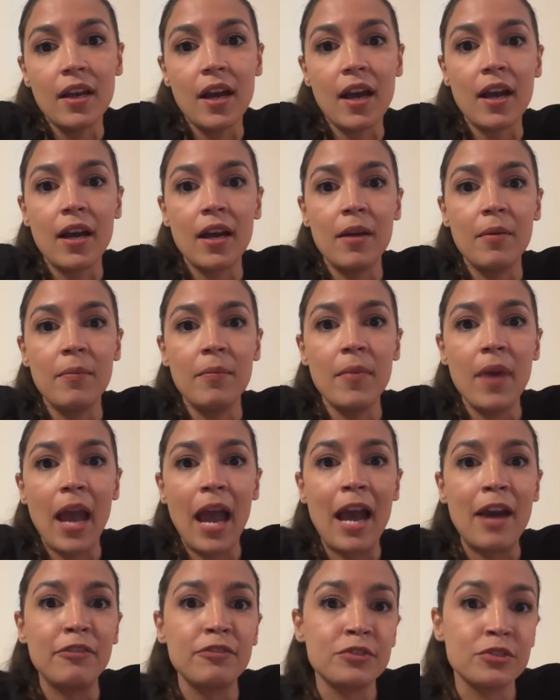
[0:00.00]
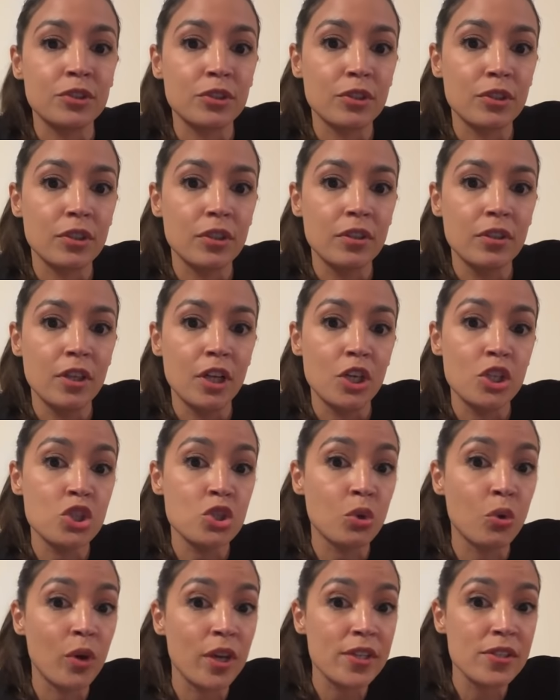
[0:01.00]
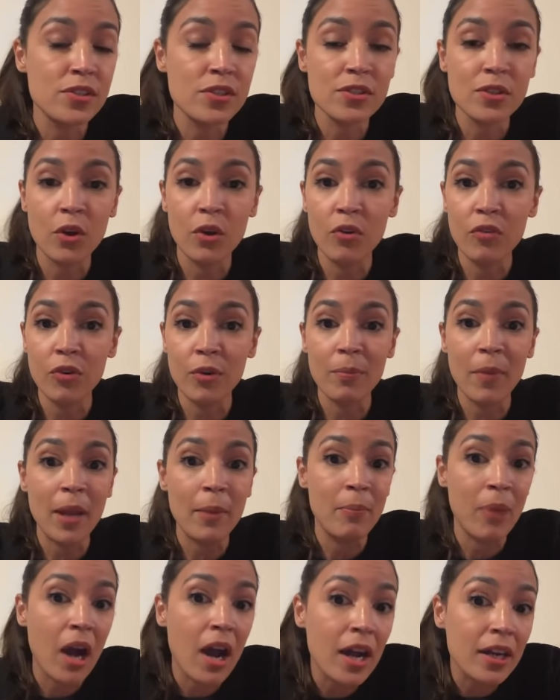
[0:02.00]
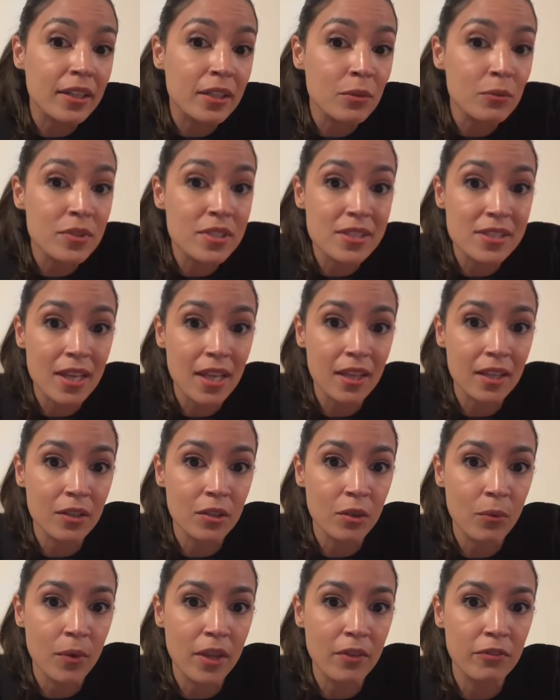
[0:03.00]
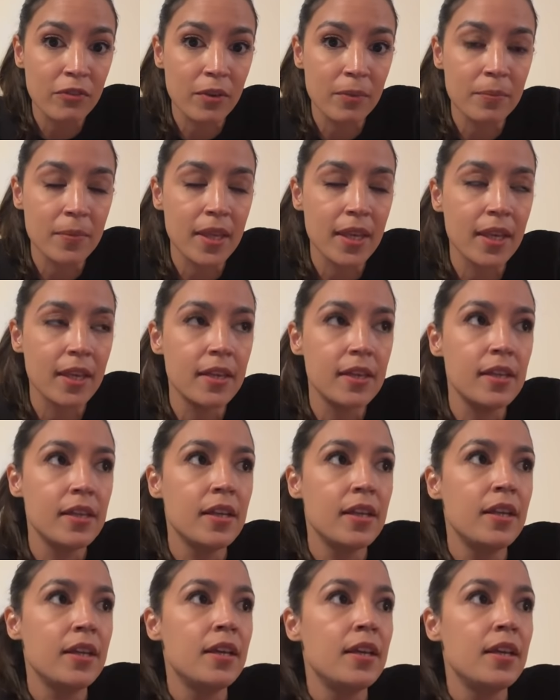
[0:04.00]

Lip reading: after a choice over my body was taken away from me.